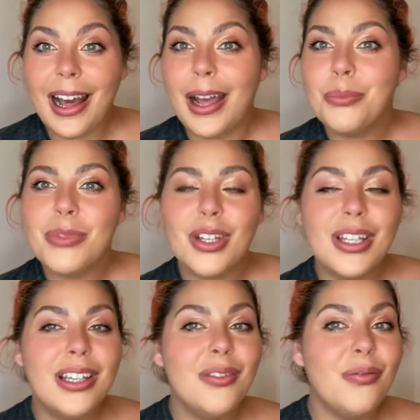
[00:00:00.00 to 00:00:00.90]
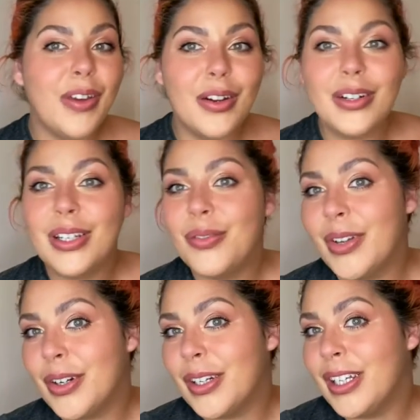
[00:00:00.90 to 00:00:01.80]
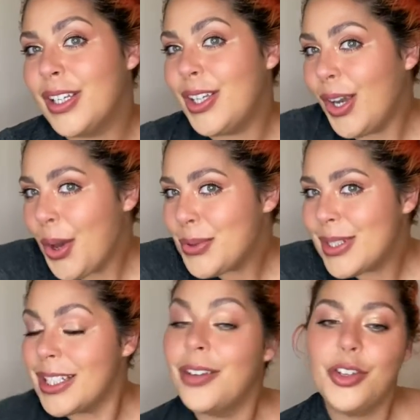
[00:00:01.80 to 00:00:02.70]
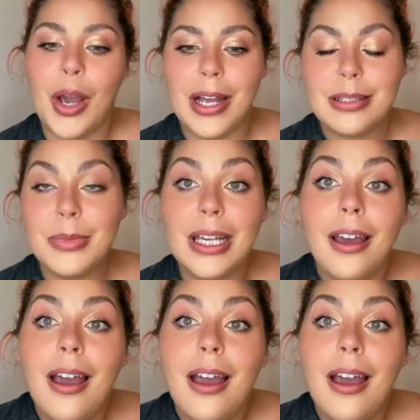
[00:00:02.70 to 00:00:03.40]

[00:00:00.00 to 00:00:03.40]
I'm looking very, very cute, if you ask me.